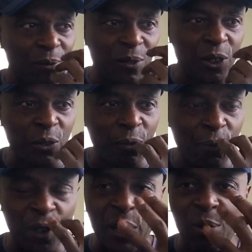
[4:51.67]
just a
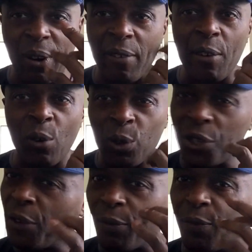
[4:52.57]
flicker of all
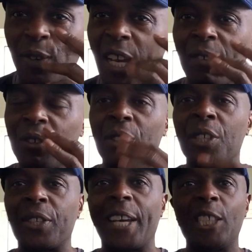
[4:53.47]
the different flavours on
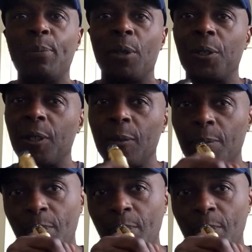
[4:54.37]
your taste buds.